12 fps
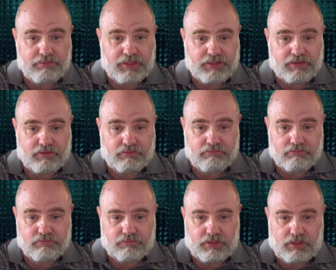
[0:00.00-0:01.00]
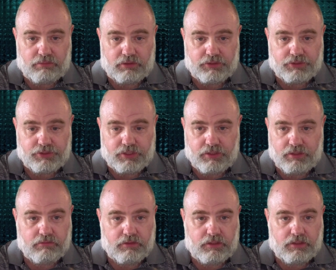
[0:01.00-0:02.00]
Bessent published
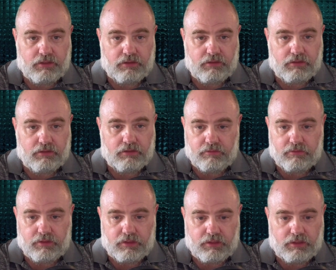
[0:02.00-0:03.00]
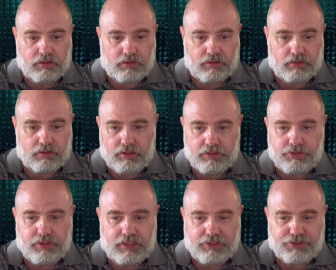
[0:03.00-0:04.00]
in the
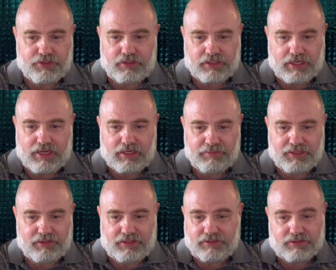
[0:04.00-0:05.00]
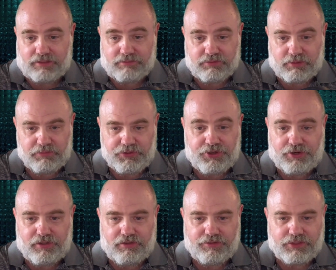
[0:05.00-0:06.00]
International Economy. That's like some
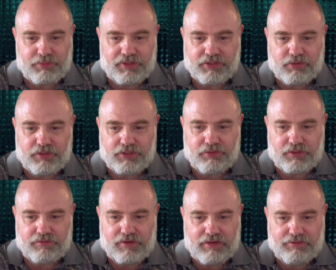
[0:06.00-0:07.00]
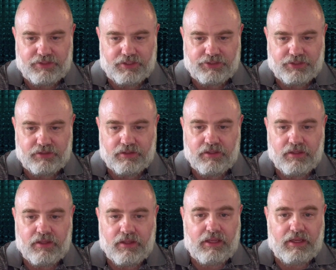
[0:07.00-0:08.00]
journal, the spring 2025 edition.
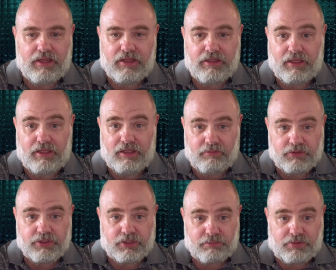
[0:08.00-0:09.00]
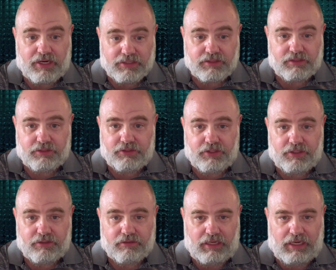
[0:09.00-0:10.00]
And it was surprisingly
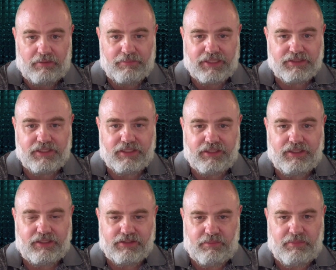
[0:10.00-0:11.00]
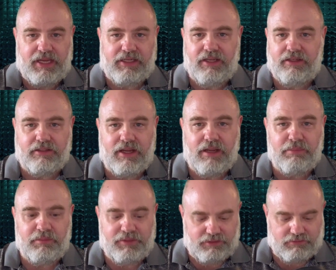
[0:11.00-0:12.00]
good. And I'm not saying that like as a backhanded
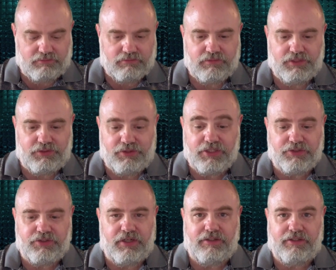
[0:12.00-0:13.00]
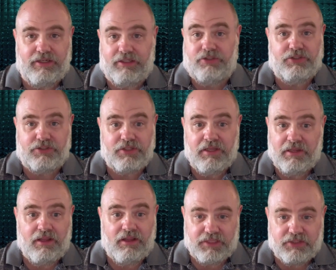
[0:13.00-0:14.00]
compliment to the Treasury Secretary. It's just,
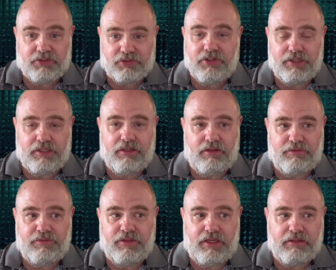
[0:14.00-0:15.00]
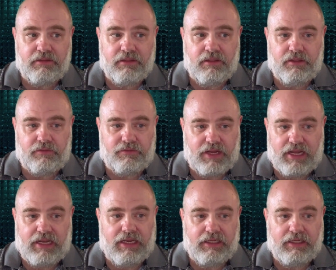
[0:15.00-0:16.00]
this is good enough that if
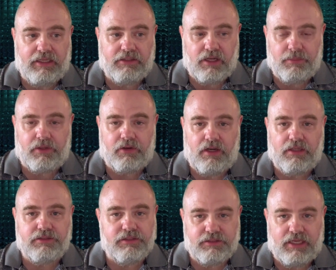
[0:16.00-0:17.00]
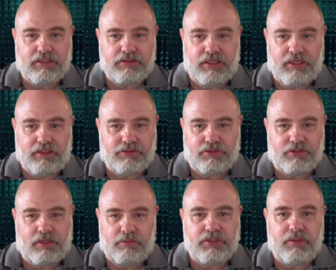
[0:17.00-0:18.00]
I had come across this essay and just
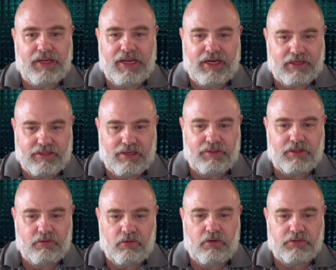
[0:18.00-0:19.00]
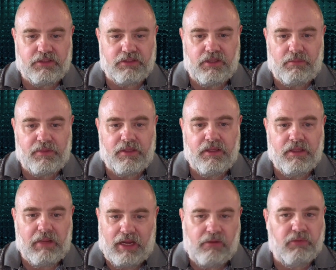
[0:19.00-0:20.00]
thought it was some academic who wrote this up,
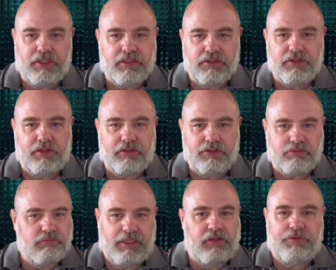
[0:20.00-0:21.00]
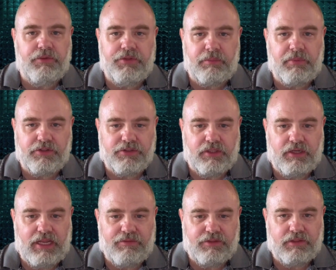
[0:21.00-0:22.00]
I would consider just interviewing the person and
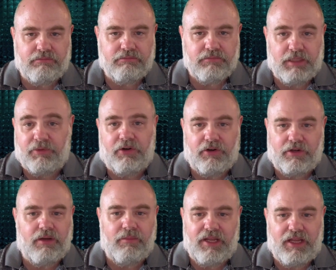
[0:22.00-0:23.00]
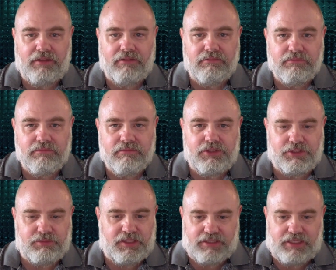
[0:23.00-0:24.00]
having him or her come on
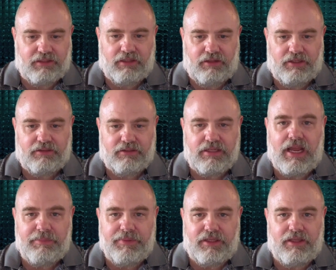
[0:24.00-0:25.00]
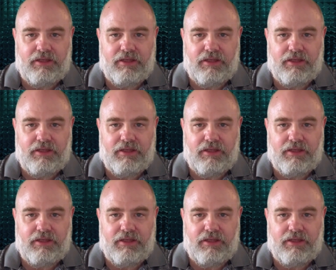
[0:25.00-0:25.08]
just because I like the topic.